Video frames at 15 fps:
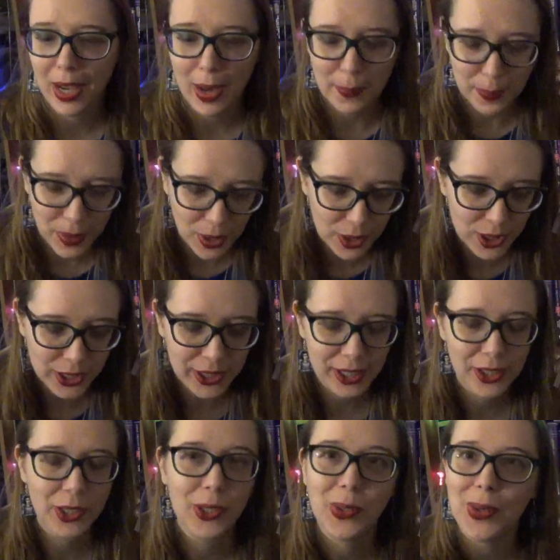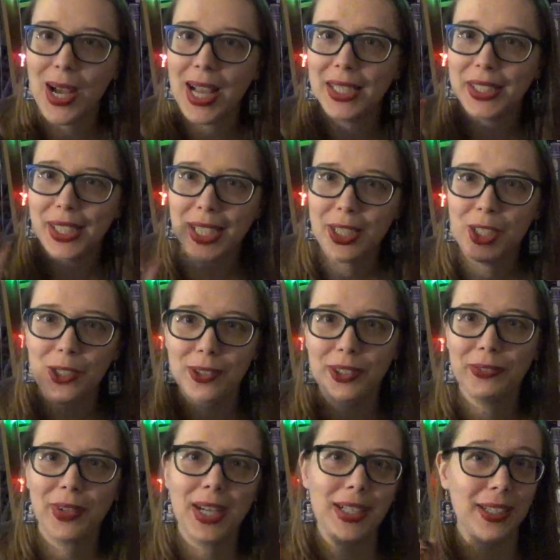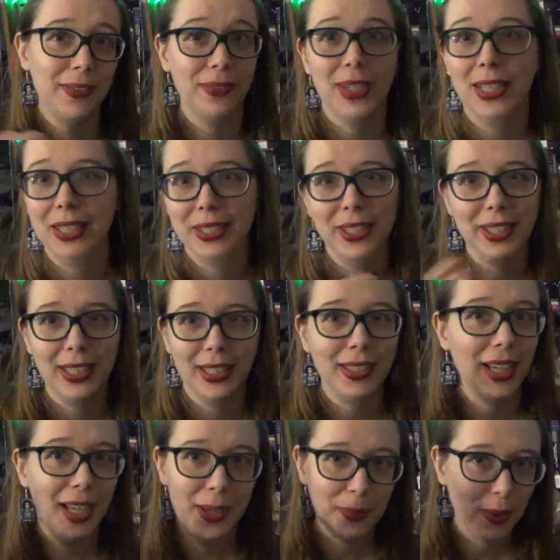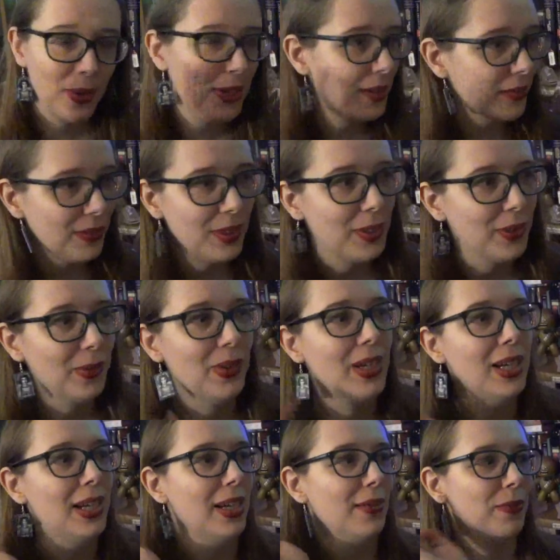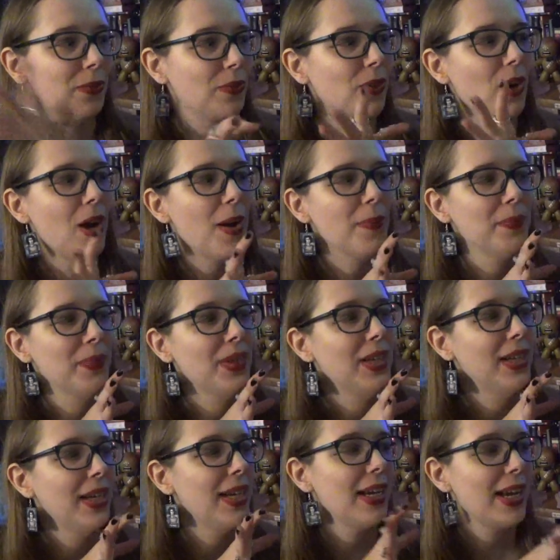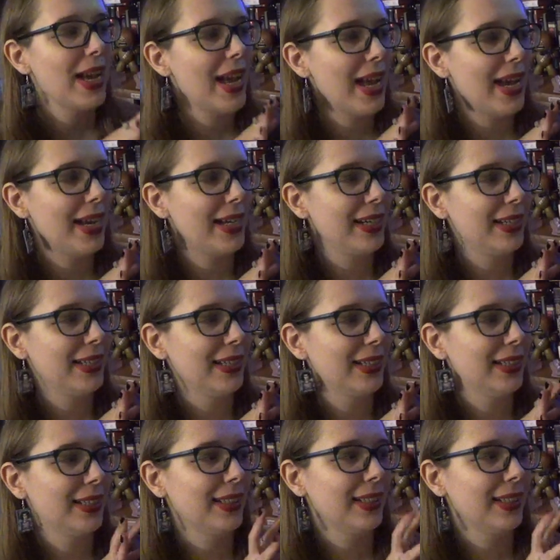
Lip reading: a person who has issues finding fantasy they like point of view, from a